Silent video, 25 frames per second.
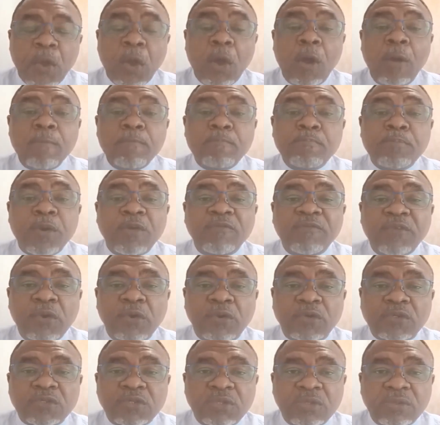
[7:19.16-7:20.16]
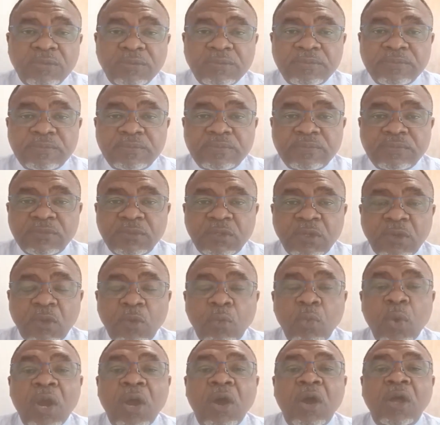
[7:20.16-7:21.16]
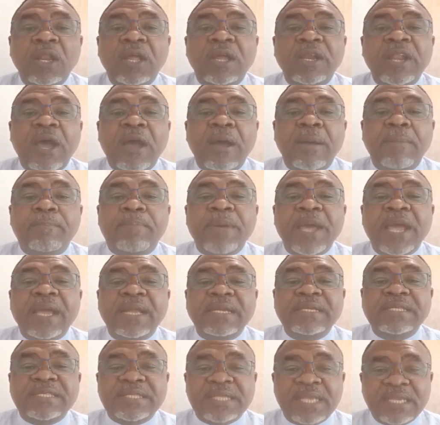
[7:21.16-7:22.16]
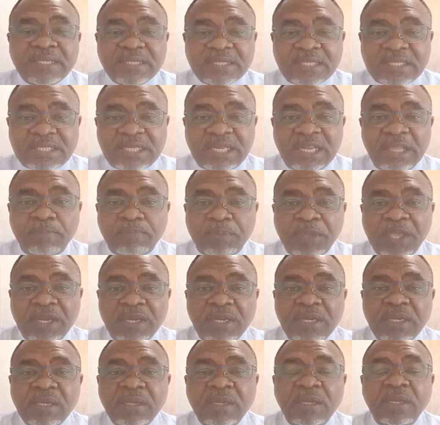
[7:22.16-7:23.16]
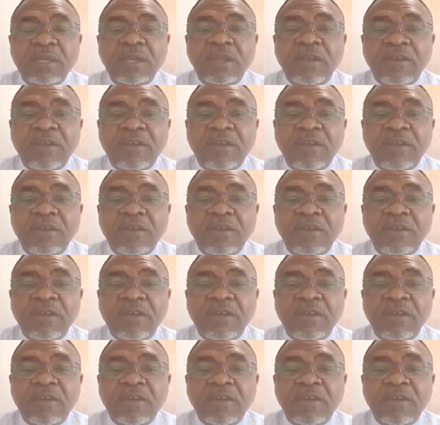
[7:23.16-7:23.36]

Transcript: Unprovoked. We're all on our beds sleeping.